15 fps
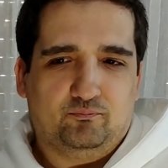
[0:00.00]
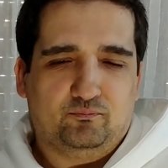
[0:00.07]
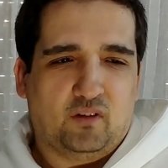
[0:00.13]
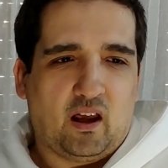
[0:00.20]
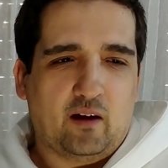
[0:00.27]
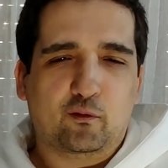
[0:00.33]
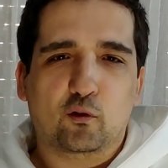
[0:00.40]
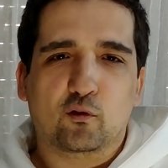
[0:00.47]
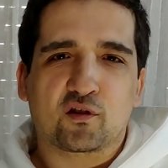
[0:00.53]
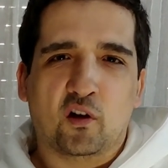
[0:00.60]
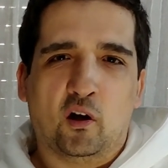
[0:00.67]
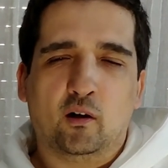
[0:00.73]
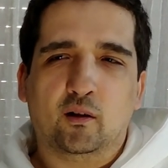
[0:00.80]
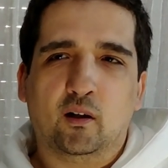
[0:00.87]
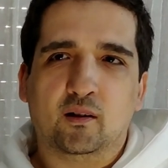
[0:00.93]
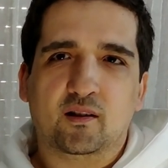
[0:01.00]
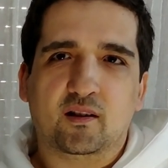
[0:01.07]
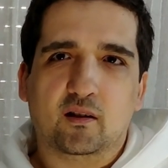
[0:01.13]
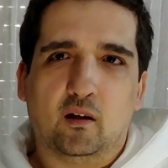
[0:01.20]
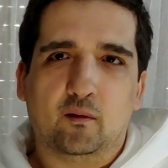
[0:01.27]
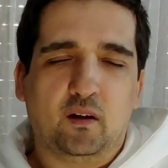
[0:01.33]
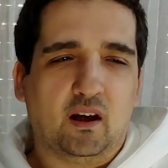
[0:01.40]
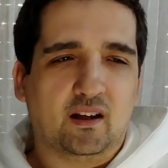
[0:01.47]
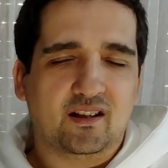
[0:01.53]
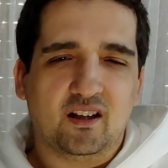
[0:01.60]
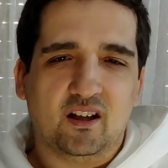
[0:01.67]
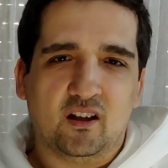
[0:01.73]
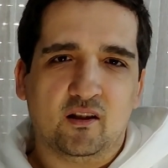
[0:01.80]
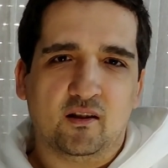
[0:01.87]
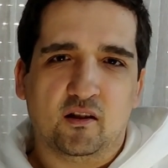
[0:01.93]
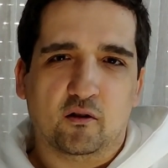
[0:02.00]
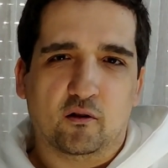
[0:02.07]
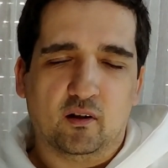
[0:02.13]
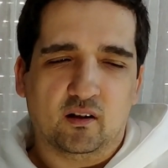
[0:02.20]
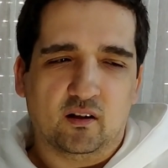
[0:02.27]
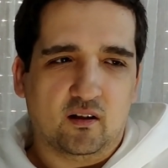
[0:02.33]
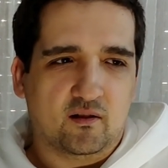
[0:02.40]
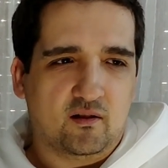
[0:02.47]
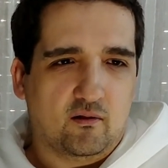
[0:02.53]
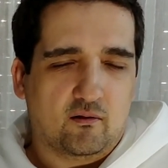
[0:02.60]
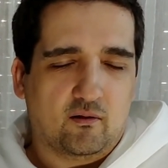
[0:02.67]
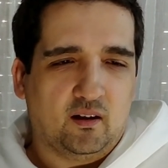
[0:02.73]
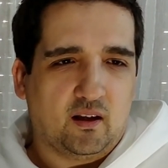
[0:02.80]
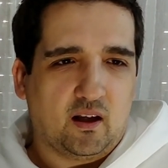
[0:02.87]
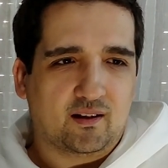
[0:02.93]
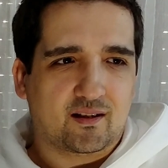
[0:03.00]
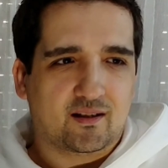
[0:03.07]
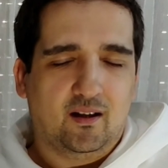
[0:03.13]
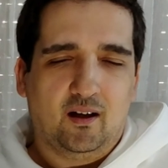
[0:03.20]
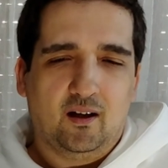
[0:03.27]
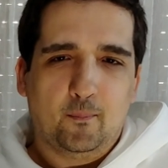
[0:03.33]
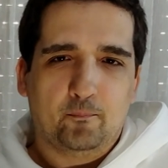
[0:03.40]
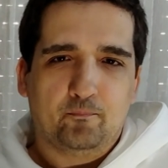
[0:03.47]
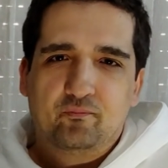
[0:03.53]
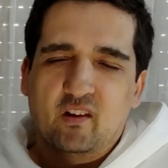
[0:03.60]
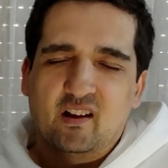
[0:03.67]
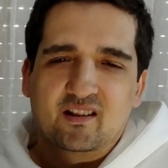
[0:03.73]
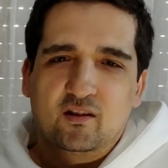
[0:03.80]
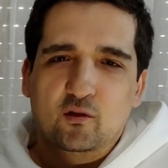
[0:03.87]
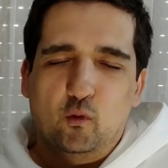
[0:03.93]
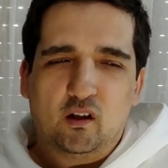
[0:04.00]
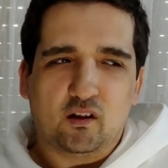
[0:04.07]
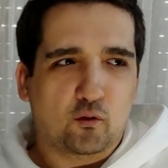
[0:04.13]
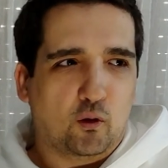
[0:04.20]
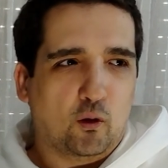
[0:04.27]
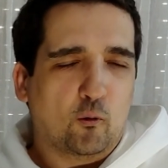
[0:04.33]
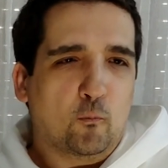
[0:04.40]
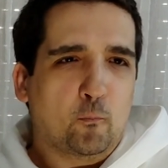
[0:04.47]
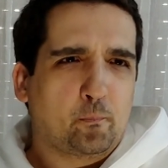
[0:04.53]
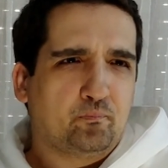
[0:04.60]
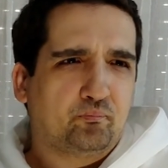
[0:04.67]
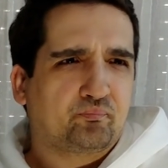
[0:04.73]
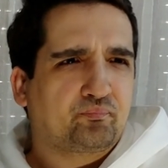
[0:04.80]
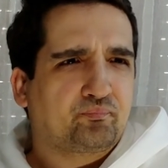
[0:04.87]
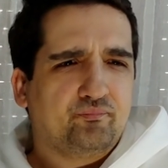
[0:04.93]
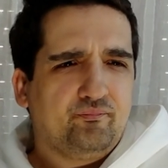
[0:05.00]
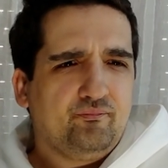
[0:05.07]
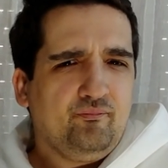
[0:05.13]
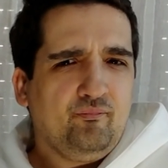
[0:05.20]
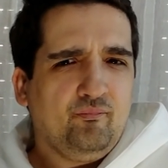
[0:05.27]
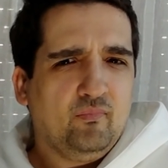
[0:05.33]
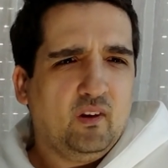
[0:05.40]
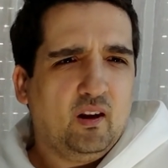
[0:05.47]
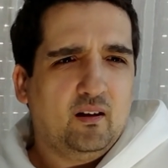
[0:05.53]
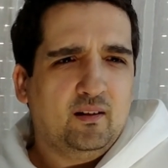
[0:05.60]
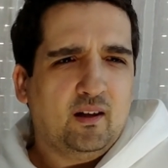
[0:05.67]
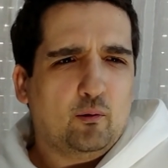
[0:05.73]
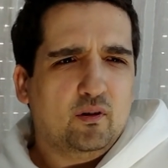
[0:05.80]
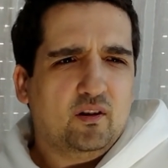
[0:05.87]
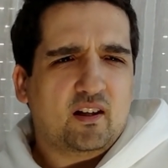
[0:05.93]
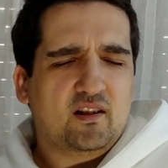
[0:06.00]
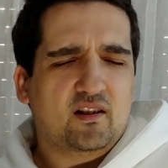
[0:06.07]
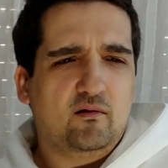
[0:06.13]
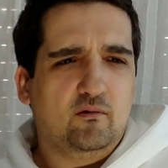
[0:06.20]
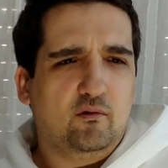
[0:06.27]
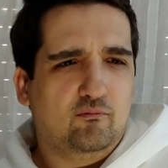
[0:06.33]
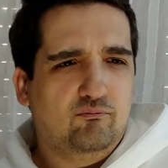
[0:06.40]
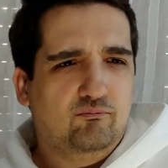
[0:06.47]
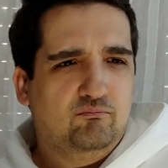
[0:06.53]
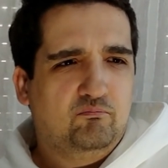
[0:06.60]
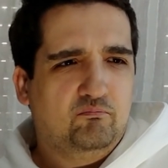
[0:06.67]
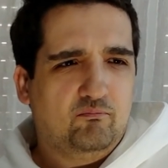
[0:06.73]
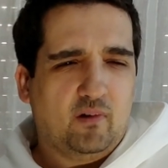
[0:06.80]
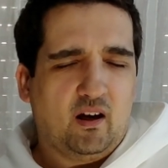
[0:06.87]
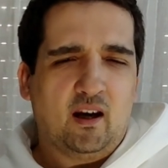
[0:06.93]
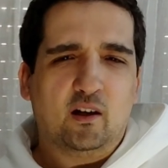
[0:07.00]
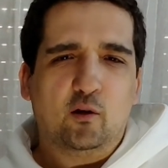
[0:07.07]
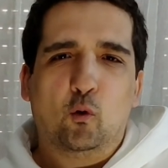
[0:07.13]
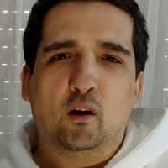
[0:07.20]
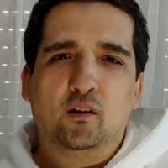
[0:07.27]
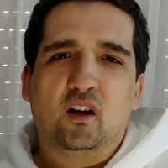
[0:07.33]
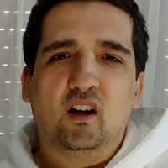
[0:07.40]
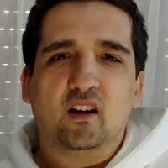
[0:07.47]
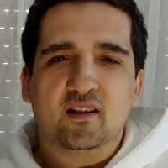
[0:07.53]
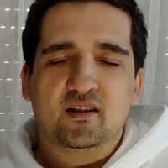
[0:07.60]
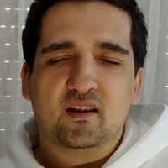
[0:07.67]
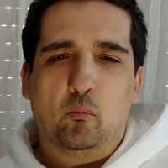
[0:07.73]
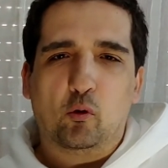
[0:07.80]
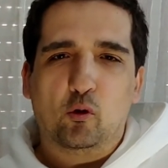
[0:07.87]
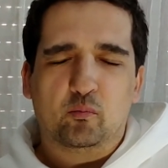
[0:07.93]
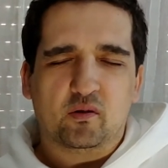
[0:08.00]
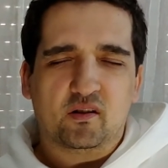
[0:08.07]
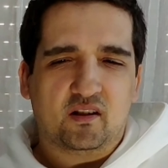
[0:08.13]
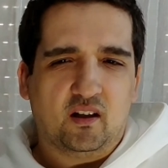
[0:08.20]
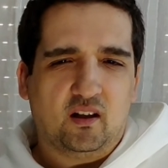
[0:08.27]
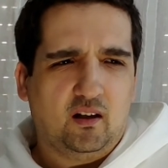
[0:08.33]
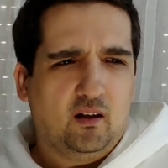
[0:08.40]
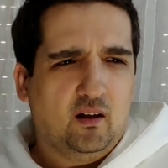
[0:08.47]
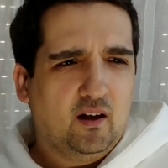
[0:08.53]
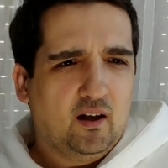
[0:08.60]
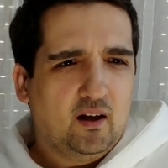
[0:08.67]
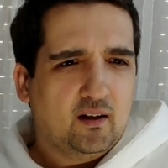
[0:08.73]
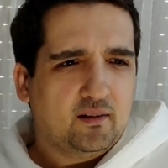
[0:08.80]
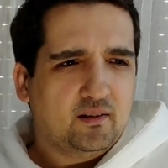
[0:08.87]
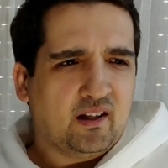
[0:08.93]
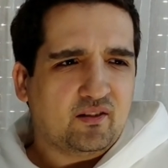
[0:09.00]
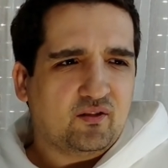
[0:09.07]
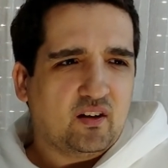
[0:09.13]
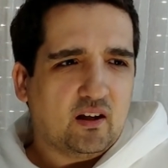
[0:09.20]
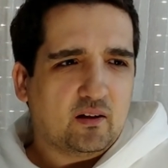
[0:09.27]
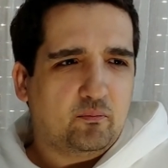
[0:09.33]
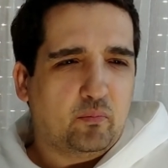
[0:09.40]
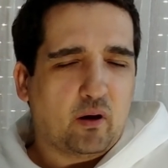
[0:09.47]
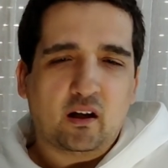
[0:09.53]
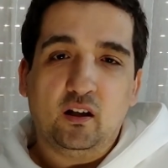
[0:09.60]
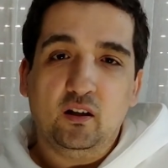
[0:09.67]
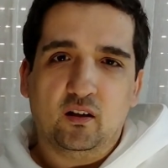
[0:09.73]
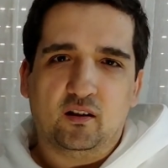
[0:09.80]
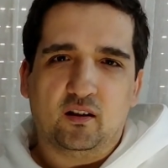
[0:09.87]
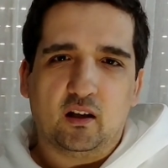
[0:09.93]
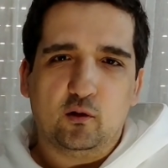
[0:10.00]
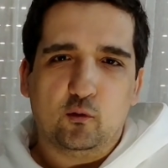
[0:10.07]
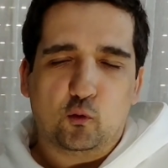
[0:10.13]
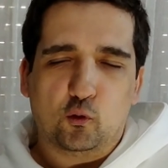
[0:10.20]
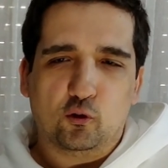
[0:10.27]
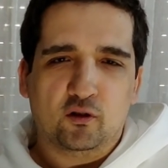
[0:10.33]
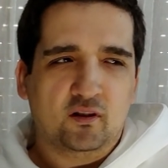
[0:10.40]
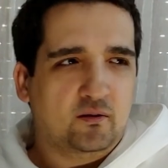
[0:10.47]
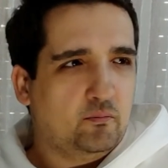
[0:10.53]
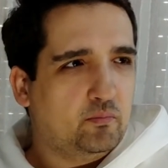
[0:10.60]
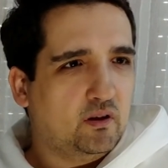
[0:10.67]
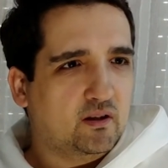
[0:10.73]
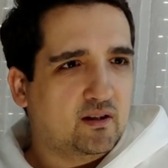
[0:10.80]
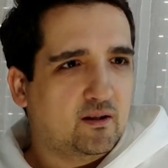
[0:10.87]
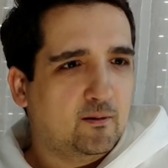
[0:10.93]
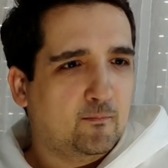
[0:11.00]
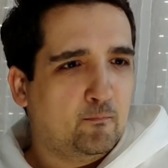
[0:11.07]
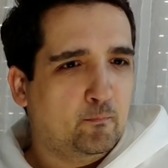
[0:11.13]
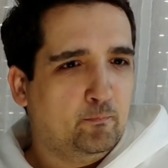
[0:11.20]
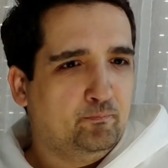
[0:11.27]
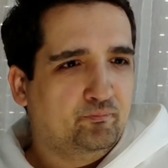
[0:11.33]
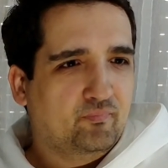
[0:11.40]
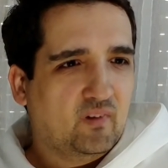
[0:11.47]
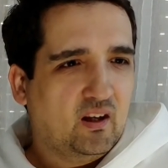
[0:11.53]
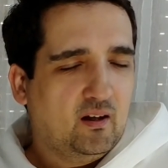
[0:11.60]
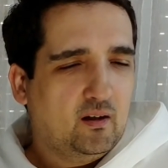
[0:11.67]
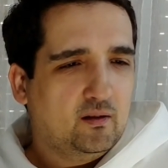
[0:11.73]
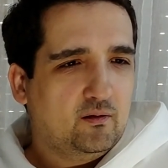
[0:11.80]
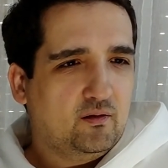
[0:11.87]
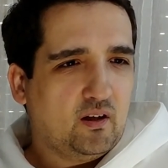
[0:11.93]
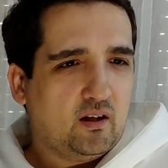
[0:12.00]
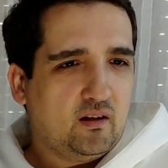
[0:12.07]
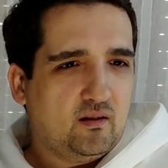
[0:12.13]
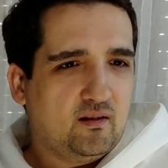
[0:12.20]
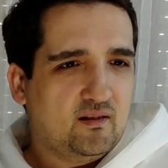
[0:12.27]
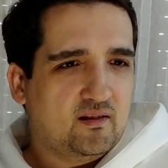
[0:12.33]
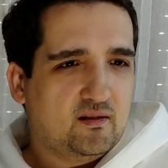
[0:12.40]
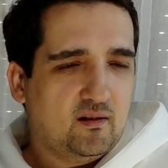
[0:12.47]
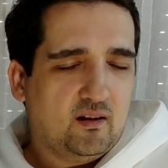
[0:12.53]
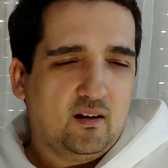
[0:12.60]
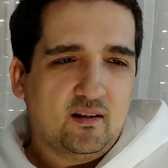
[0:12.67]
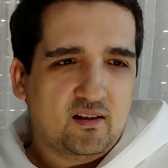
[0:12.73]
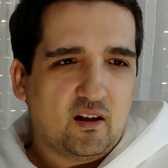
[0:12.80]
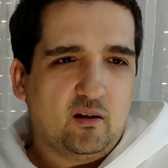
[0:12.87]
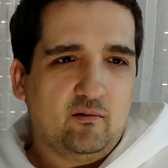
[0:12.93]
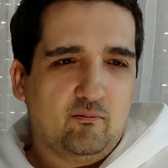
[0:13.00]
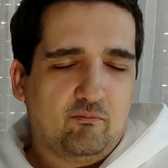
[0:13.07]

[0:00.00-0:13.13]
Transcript: Life goes on and stuff gets easier and easier, and that's the way to go. Nowadays, anyone can assemble a PC. Not that back in the day you couldn't, but today it is a